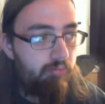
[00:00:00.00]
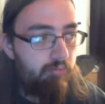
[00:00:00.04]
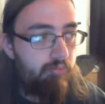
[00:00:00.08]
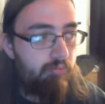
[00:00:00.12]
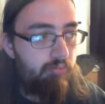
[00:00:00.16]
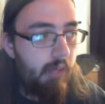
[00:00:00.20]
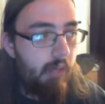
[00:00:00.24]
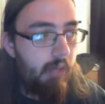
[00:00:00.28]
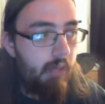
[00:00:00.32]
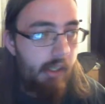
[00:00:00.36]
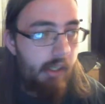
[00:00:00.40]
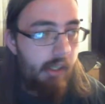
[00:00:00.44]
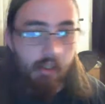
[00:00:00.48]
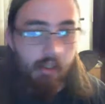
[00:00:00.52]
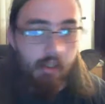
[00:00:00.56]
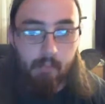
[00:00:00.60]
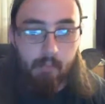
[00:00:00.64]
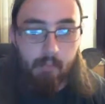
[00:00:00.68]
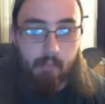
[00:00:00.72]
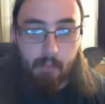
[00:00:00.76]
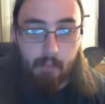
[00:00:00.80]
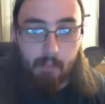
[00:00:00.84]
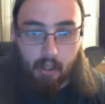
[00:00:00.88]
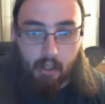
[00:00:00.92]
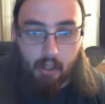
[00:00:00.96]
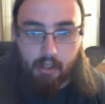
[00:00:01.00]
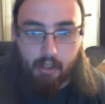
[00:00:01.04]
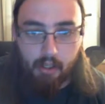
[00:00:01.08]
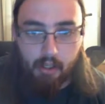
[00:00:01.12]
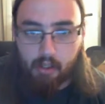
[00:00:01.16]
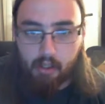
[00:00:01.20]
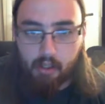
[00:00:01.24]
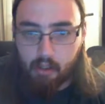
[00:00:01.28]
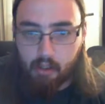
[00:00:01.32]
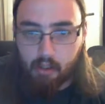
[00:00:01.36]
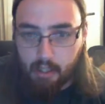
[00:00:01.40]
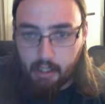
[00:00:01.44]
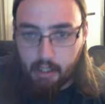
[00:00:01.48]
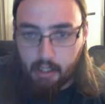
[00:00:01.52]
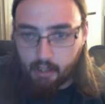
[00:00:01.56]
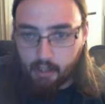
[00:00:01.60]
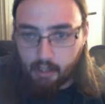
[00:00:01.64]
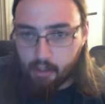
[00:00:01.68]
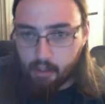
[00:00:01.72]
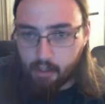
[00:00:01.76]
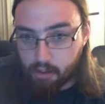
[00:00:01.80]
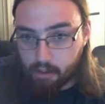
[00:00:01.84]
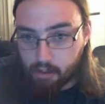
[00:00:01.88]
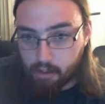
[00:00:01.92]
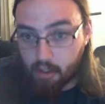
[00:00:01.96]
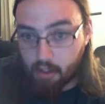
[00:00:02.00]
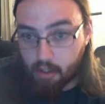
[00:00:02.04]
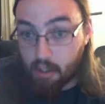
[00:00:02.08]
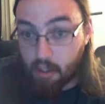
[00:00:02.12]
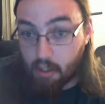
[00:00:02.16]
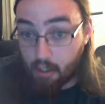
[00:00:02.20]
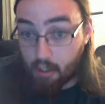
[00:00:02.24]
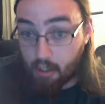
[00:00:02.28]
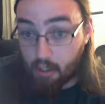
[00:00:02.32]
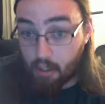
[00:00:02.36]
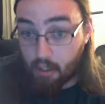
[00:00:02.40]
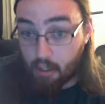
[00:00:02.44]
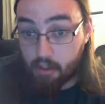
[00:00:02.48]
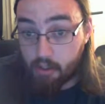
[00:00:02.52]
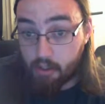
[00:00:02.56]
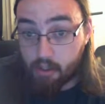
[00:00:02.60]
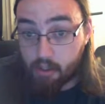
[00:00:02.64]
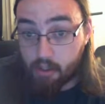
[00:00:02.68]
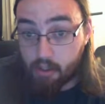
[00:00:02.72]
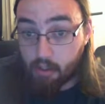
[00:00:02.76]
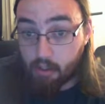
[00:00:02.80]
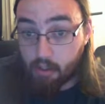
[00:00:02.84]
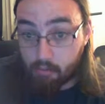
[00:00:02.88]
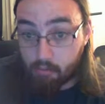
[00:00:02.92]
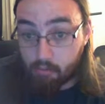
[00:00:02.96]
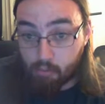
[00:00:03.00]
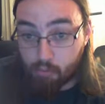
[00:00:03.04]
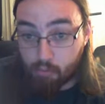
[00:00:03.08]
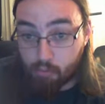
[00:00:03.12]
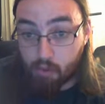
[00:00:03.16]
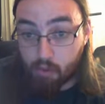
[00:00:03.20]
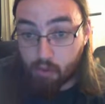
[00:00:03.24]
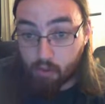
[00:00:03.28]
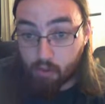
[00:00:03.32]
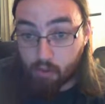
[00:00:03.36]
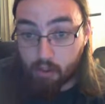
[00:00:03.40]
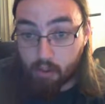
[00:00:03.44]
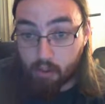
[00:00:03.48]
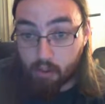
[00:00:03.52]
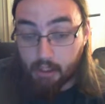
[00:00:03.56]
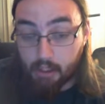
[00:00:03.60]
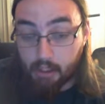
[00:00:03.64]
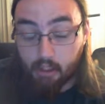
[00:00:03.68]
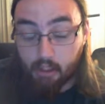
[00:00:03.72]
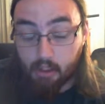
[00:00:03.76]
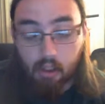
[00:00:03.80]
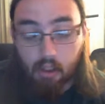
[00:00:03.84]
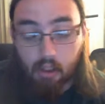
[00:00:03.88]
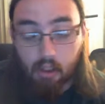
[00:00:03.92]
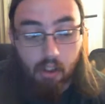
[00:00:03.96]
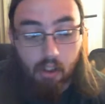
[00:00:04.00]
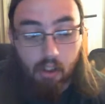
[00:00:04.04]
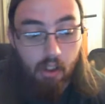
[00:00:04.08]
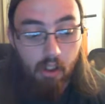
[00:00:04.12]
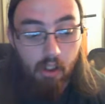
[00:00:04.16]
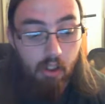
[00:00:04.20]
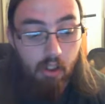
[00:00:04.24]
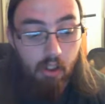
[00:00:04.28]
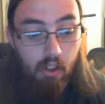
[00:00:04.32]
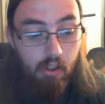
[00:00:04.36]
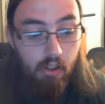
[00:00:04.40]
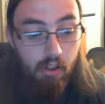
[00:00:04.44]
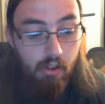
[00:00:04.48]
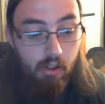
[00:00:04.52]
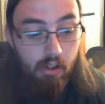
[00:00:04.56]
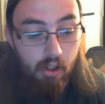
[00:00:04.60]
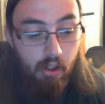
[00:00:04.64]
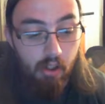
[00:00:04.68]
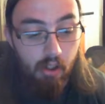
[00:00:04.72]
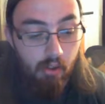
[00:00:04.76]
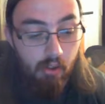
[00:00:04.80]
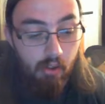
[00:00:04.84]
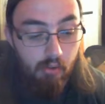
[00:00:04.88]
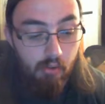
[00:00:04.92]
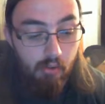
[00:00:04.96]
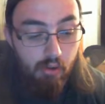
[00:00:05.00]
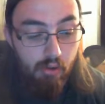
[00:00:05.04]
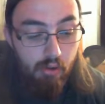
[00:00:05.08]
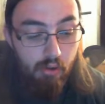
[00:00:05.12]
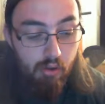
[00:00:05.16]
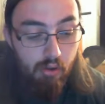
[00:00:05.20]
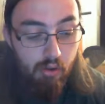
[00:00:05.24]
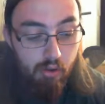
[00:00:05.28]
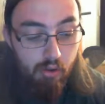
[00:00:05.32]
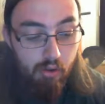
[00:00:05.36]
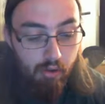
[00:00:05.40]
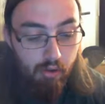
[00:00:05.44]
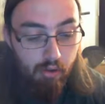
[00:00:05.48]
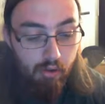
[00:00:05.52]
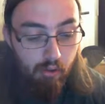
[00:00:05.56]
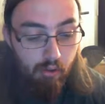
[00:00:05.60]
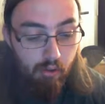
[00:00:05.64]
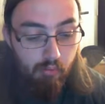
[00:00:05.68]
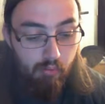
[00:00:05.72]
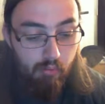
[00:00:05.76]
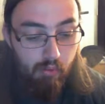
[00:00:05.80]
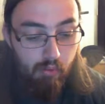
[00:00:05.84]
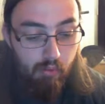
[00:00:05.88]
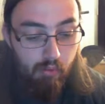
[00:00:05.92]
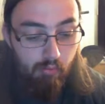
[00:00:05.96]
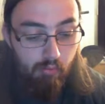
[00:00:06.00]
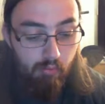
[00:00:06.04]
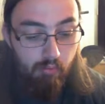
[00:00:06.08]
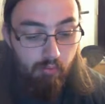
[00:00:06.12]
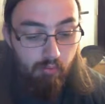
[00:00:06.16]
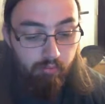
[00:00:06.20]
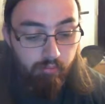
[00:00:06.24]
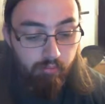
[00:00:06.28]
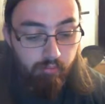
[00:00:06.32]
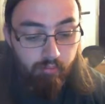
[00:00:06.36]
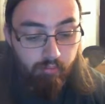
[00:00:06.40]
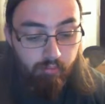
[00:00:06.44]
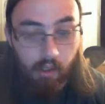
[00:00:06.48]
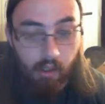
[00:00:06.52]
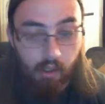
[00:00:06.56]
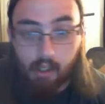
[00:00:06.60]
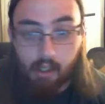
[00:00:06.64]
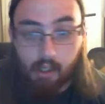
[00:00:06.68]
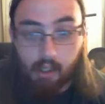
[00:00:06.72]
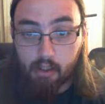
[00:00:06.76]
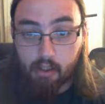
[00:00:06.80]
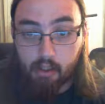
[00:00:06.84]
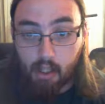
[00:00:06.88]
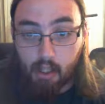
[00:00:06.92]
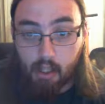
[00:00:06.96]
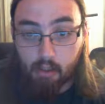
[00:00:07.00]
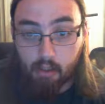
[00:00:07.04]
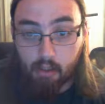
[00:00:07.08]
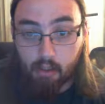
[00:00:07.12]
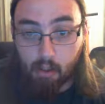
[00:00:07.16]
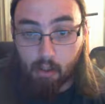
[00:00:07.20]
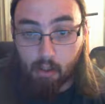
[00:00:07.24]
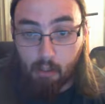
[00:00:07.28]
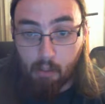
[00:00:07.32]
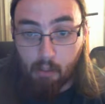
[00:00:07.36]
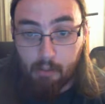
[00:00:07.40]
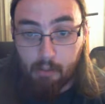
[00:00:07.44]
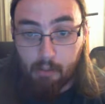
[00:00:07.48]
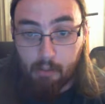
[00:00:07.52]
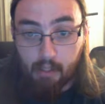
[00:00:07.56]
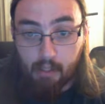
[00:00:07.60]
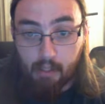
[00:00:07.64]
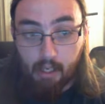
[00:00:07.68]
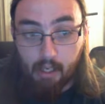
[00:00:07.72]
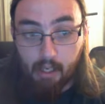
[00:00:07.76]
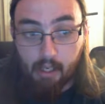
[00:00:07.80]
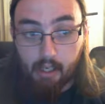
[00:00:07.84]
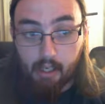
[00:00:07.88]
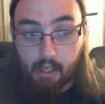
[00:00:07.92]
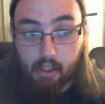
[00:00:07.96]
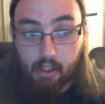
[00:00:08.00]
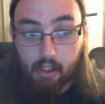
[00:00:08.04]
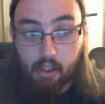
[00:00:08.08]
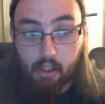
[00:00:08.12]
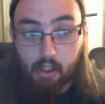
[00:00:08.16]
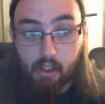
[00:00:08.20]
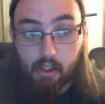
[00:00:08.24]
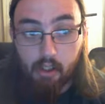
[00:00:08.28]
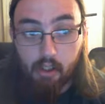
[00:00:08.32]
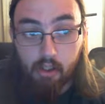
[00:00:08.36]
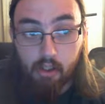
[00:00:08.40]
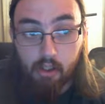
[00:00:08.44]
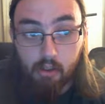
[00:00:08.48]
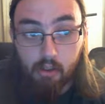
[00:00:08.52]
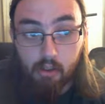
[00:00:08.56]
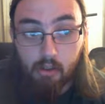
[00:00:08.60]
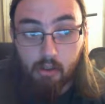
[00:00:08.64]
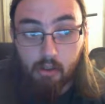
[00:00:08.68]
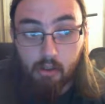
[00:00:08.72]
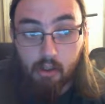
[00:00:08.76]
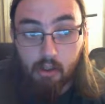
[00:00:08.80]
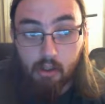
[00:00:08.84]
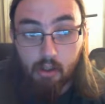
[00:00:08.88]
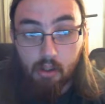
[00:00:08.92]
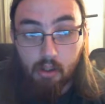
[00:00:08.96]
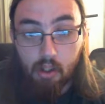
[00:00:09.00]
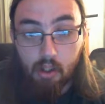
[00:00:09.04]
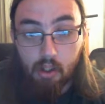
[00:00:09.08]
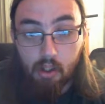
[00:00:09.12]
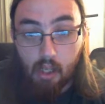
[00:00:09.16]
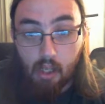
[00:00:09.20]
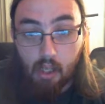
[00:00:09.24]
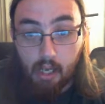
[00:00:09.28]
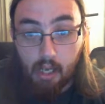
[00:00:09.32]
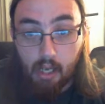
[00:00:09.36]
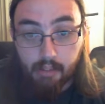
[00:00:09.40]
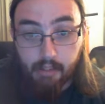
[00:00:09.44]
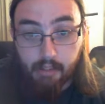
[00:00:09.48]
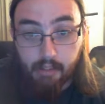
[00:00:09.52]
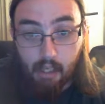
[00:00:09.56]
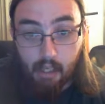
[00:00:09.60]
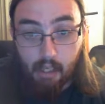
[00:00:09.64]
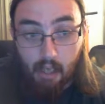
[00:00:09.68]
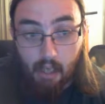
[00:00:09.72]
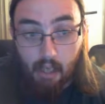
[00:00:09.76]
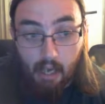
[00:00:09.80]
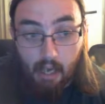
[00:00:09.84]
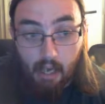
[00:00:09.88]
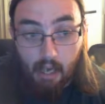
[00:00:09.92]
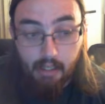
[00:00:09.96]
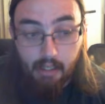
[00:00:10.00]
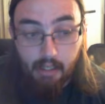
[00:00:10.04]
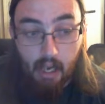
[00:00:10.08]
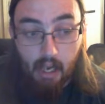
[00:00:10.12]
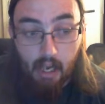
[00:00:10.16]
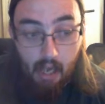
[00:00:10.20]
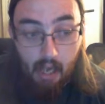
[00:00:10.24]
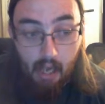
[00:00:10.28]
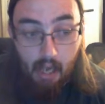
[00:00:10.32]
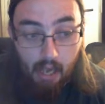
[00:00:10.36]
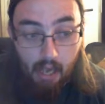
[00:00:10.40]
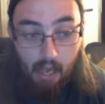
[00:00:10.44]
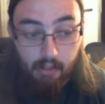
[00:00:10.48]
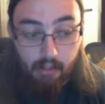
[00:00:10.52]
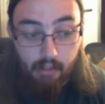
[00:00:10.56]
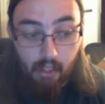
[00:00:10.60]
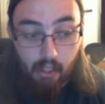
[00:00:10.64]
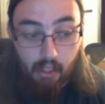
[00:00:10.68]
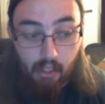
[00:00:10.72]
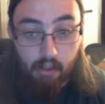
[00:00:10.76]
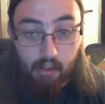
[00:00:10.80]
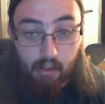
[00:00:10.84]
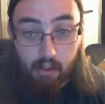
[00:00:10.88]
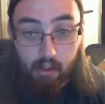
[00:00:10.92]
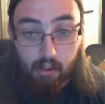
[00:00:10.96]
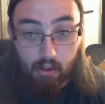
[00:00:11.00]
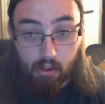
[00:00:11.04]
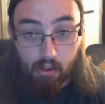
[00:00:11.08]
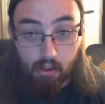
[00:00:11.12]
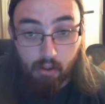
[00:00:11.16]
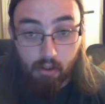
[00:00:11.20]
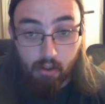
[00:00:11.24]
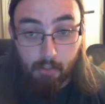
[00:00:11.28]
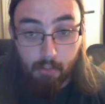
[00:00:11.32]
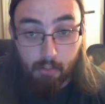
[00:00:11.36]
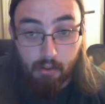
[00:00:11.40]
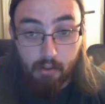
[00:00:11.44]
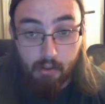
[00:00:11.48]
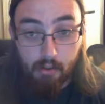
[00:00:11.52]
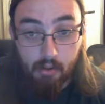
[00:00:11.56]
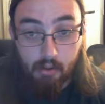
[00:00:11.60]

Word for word: random, but Carrot should honestly join the Sotoras. I hope that I I I honestly hope